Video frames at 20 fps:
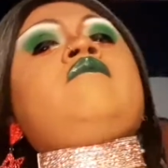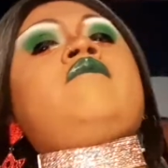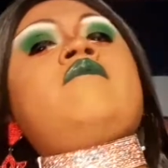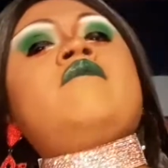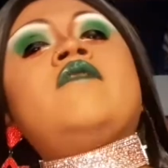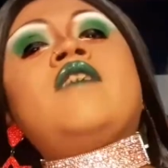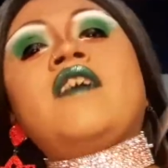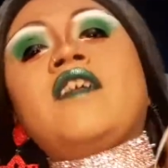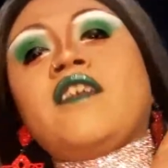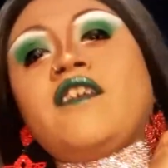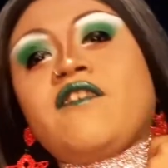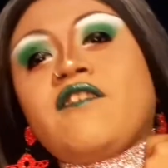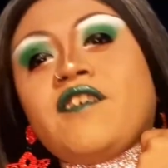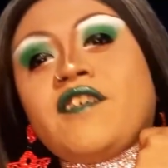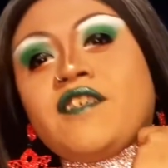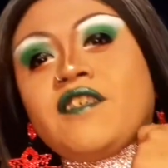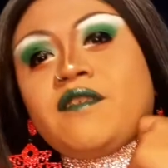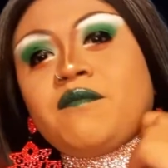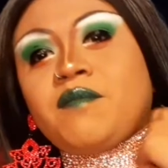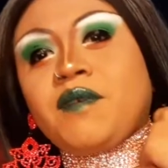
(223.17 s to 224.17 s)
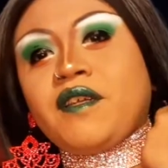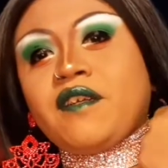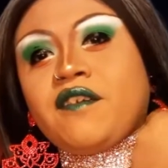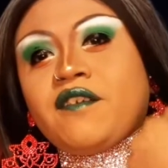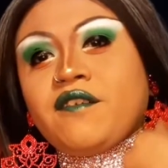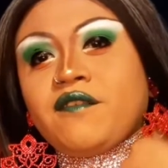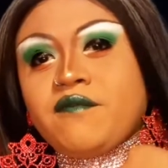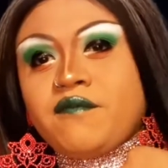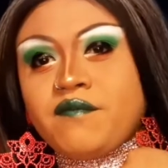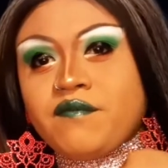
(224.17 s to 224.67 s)
That earring is
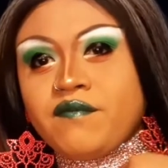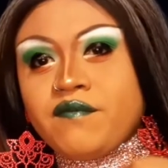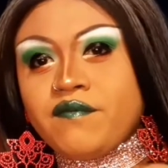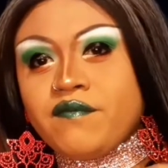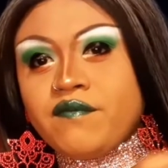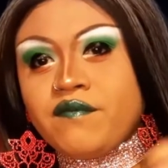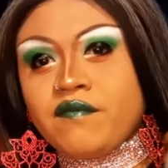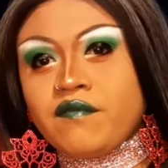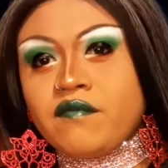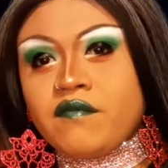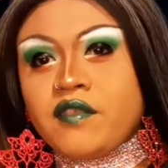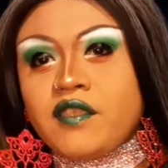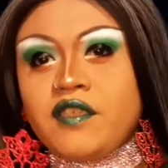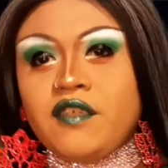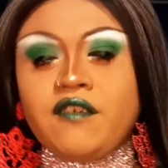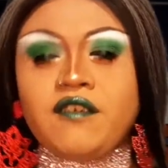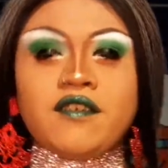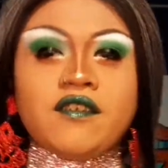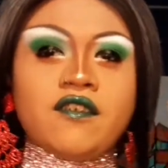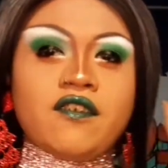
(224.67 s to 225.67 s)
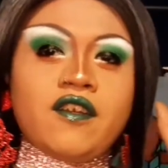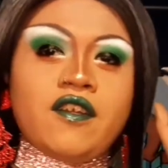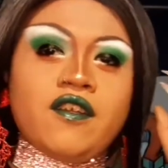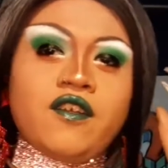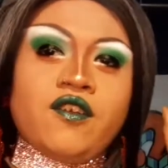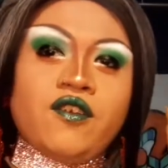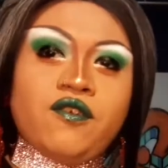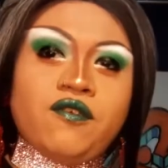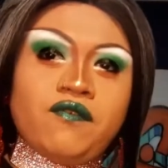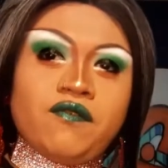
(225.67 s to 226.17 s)
better. These earrings are kind of
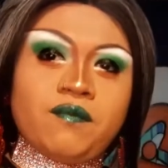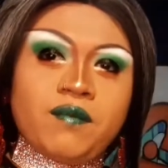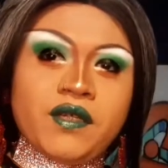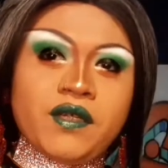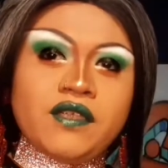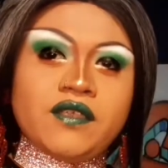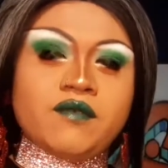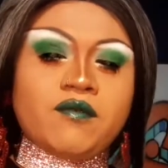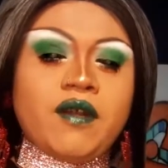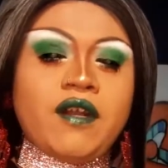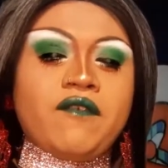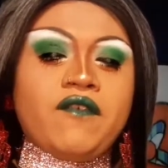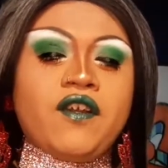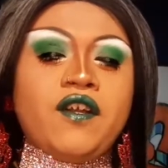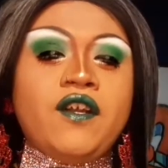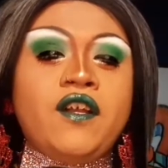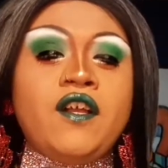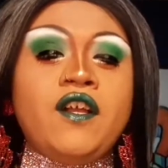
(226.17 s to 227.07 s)
goof, but it's whatever.